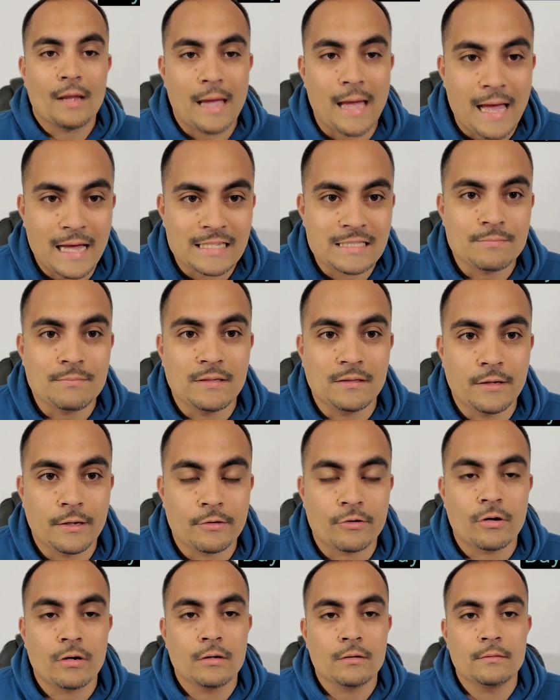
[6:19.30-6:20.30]
Ask me
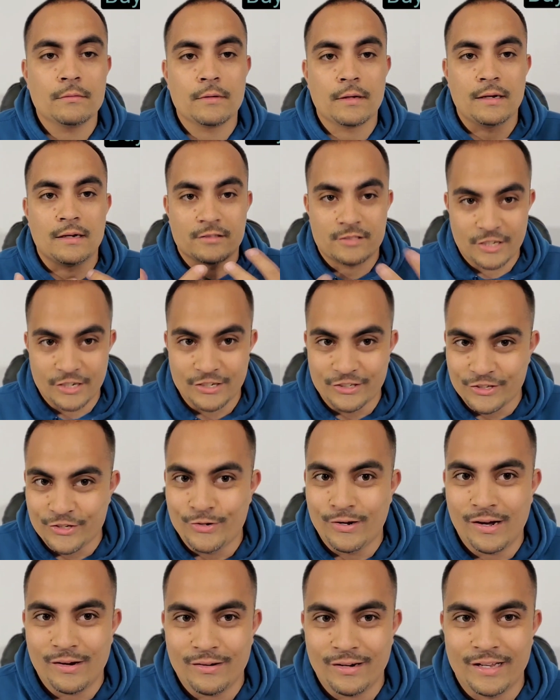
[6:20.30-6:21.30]
later on and I'll tell you
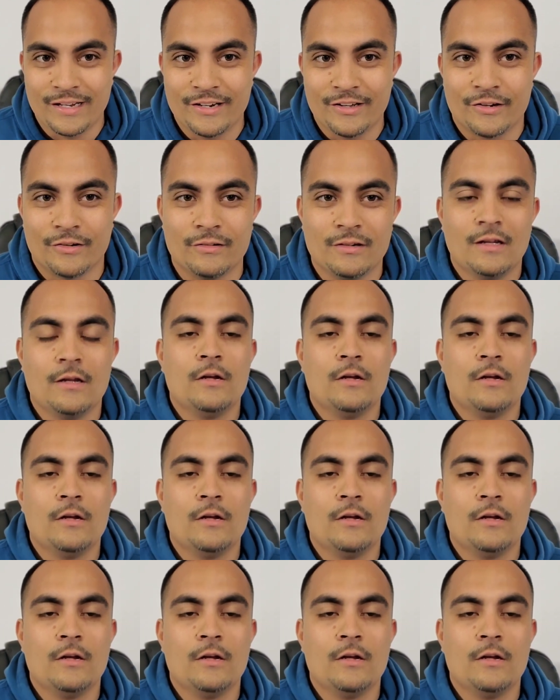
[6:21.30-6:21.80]
how I know.